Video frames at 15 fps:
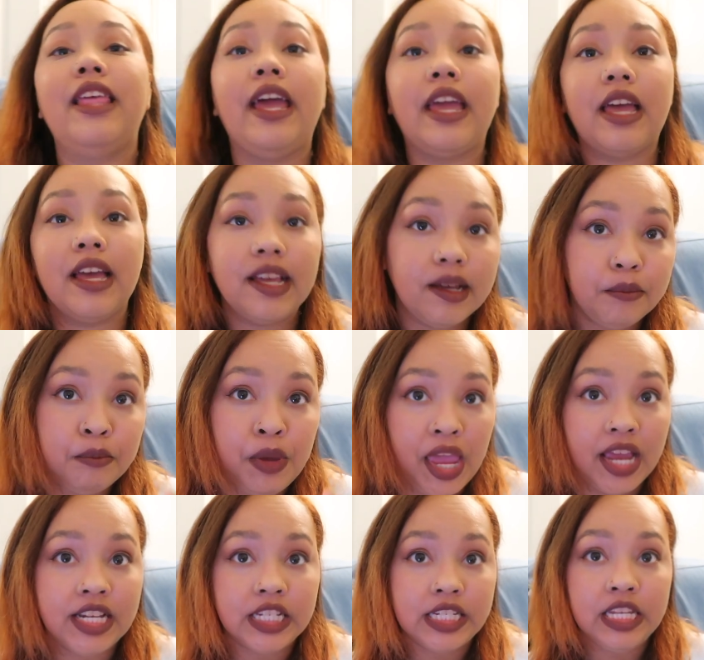like
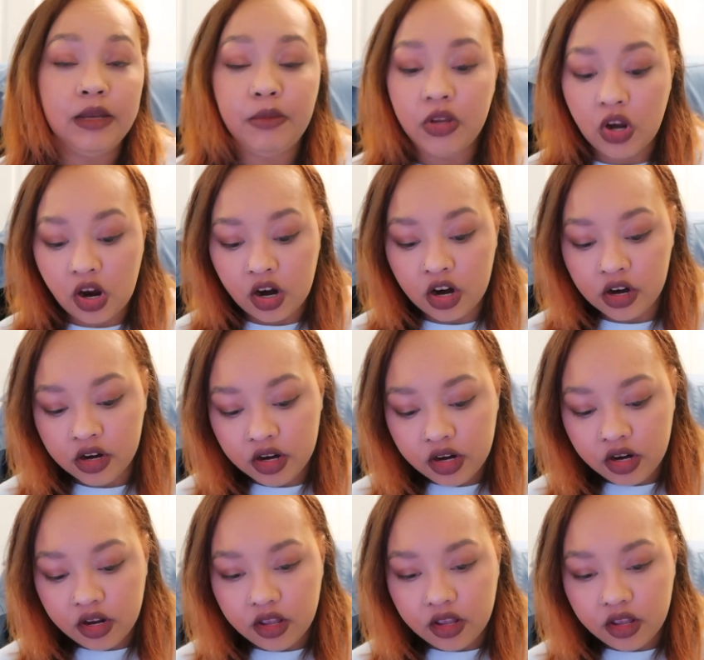picked TBR